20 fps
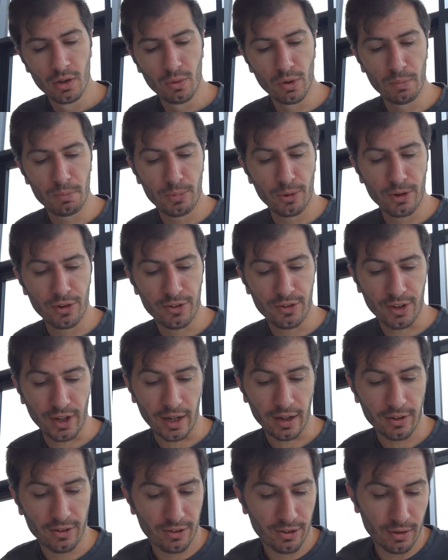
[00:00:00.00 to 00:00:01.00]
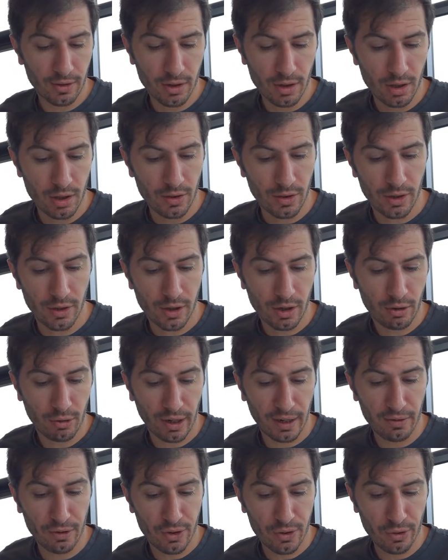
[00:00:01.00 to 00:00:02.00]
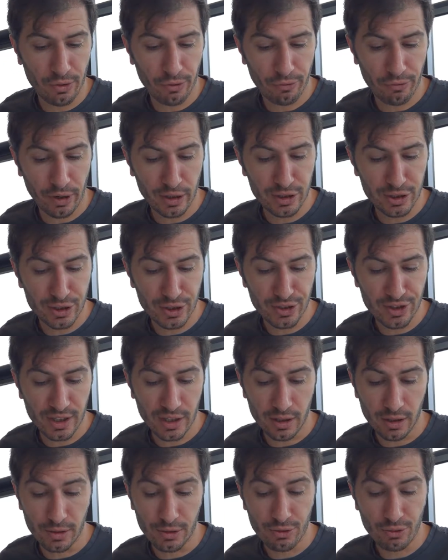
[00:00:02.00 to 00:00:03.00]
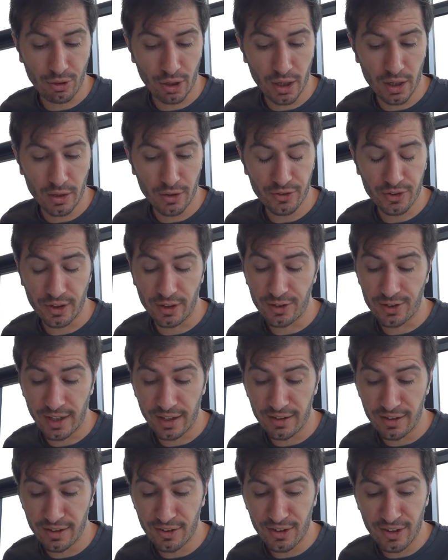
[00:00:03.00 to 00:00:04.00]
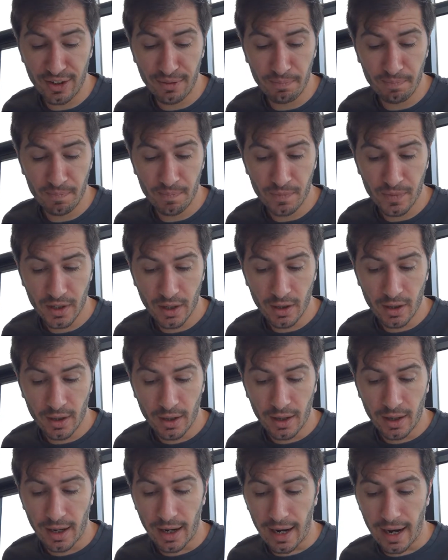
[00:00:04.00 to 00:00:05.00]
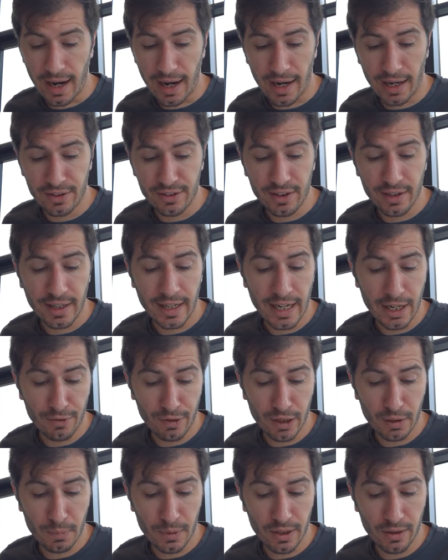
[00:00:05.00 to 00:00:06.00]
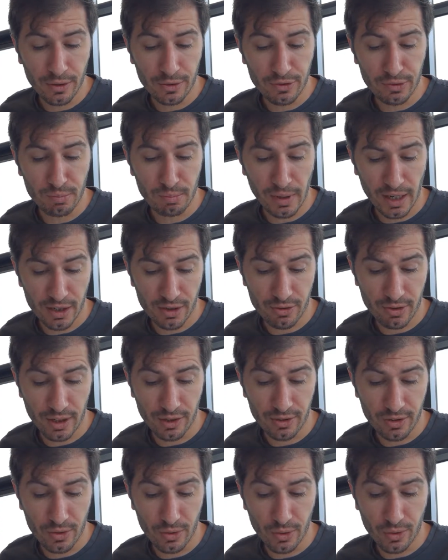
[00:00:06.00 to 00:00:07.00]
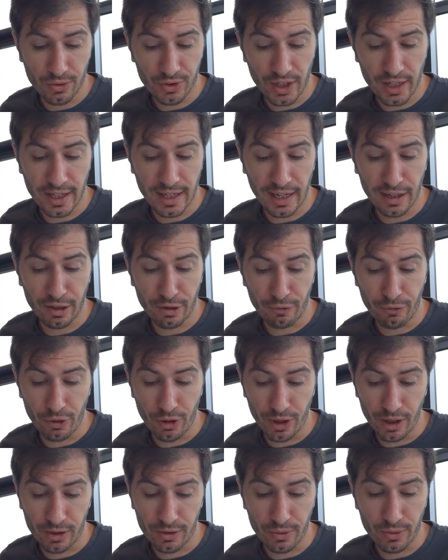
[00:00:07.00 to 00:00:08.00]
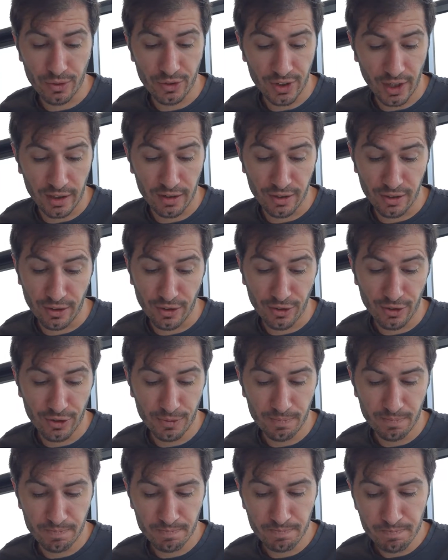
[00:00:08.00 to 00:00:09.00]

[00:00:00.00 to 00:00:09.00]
1.6. That the Crown Court functions include trials and sentencing, and hearing appeals from magistrates' courts against verdict or sentence.